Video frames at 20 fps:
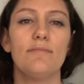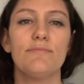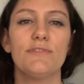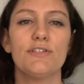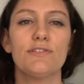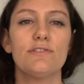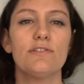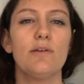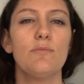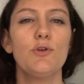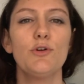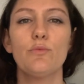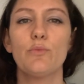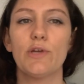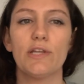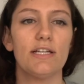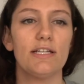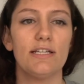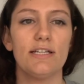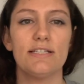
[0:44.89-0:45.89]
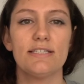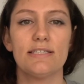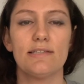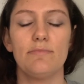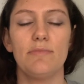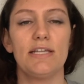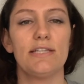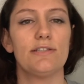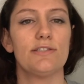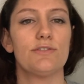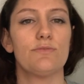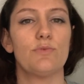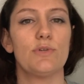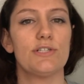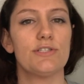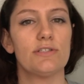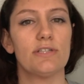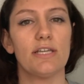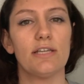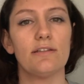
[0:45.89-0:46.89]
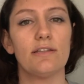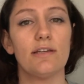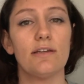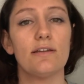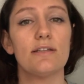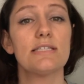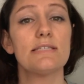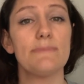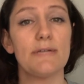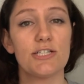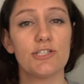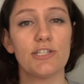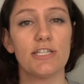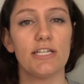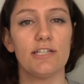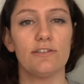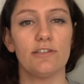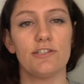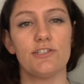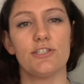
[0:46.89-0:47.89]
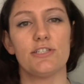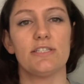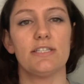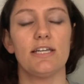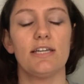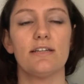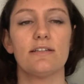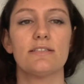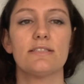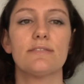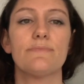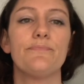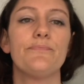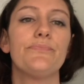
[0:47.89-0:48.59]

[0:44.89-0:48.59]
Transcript: there's a lot more willingness to make the switch lately, especially in logistics.